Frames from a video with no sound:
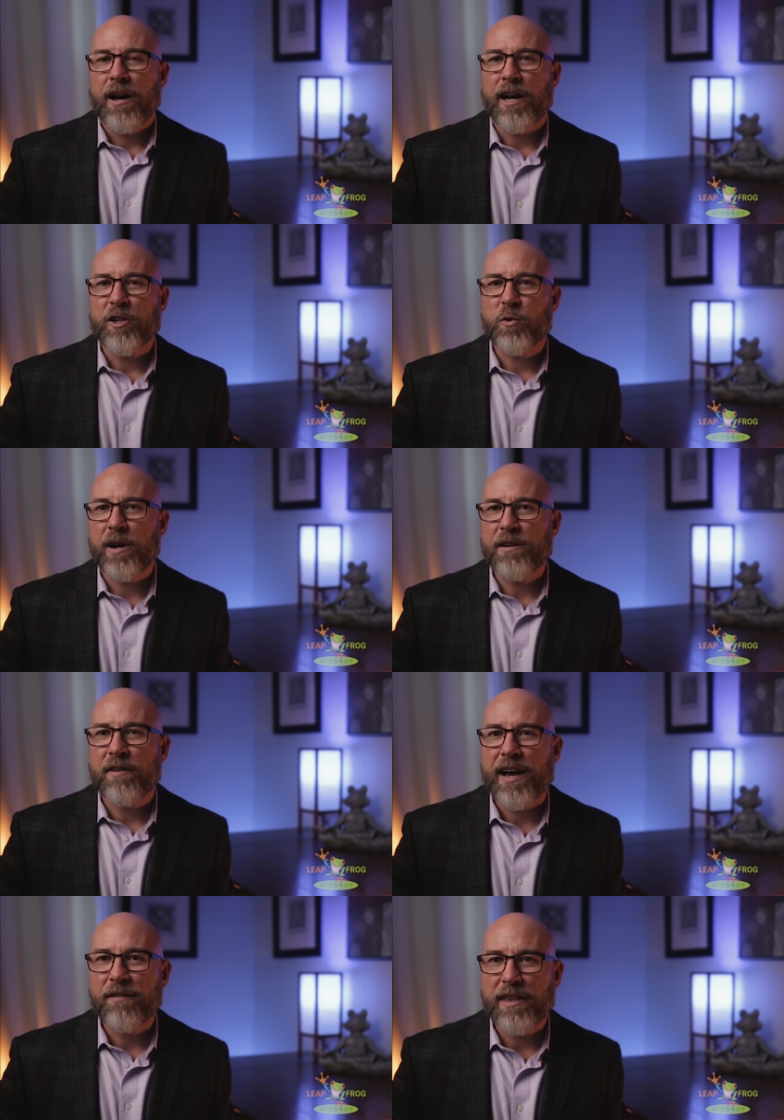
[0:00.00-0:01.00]

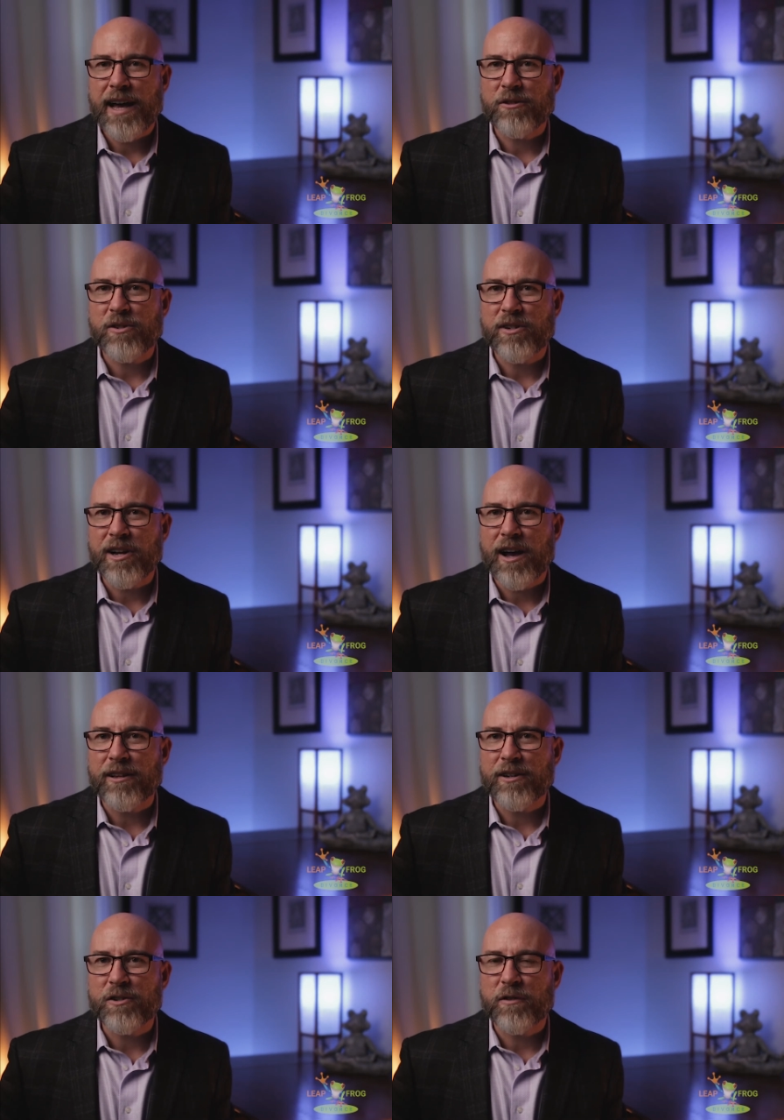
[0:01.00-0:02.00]

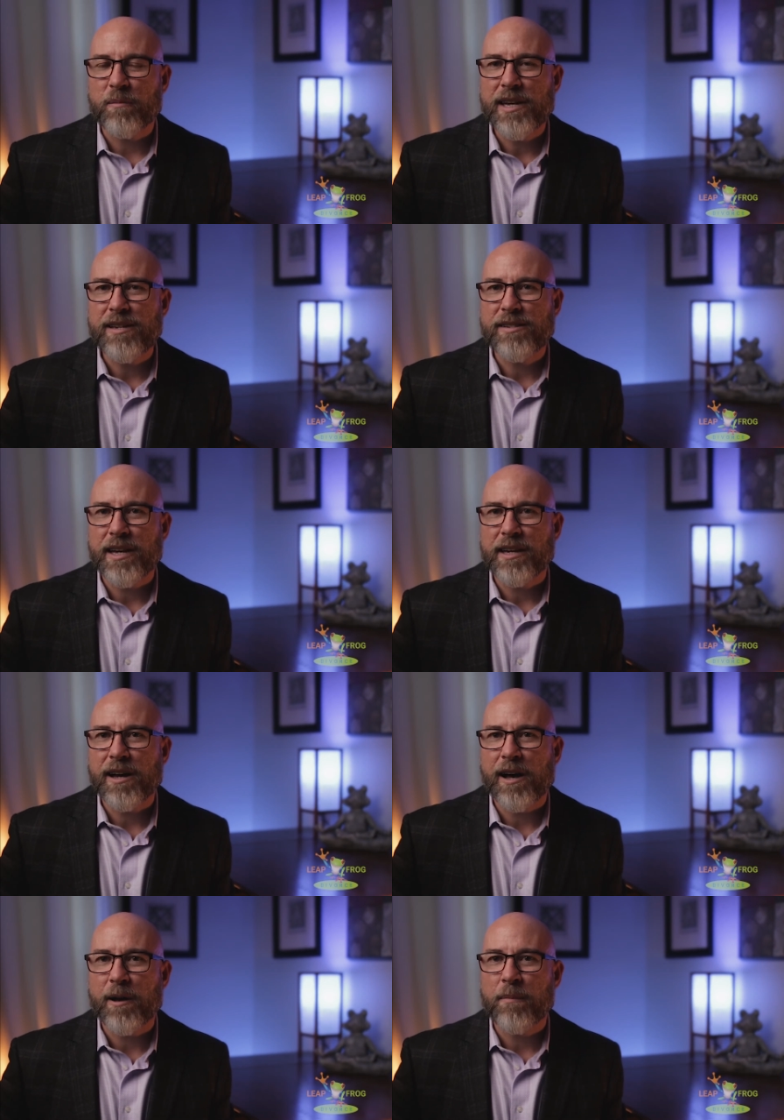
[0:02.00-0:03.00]
$25,000 from his
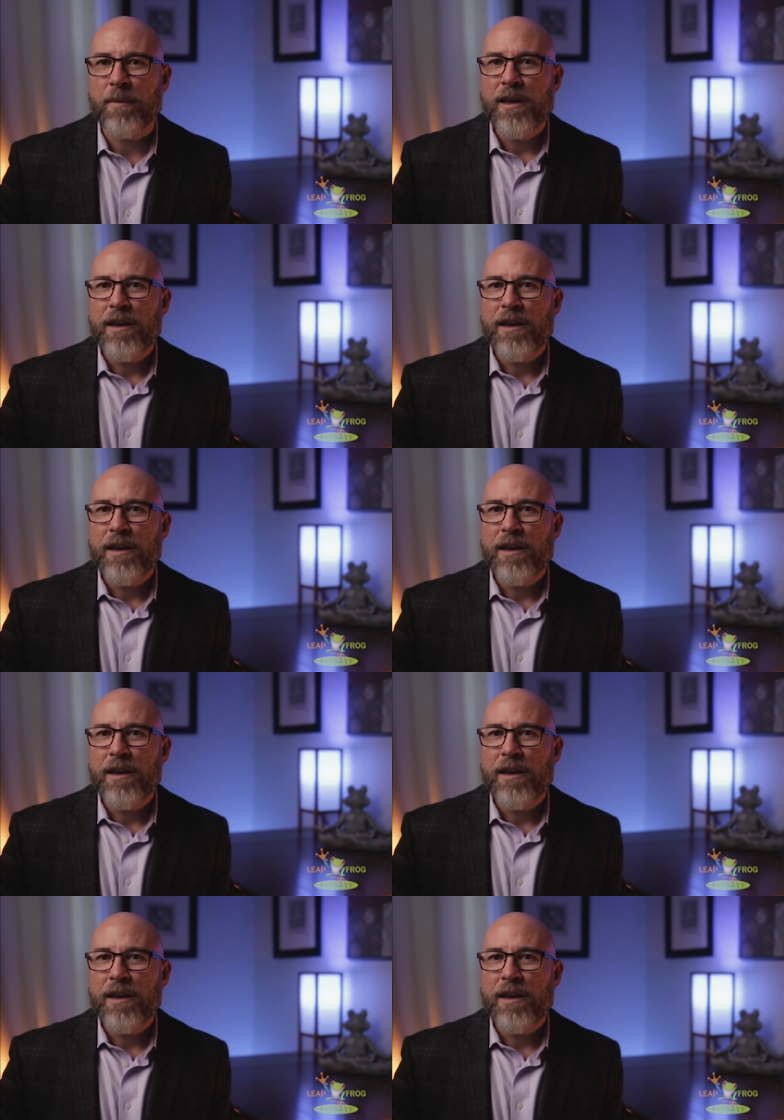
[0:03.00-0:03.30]
income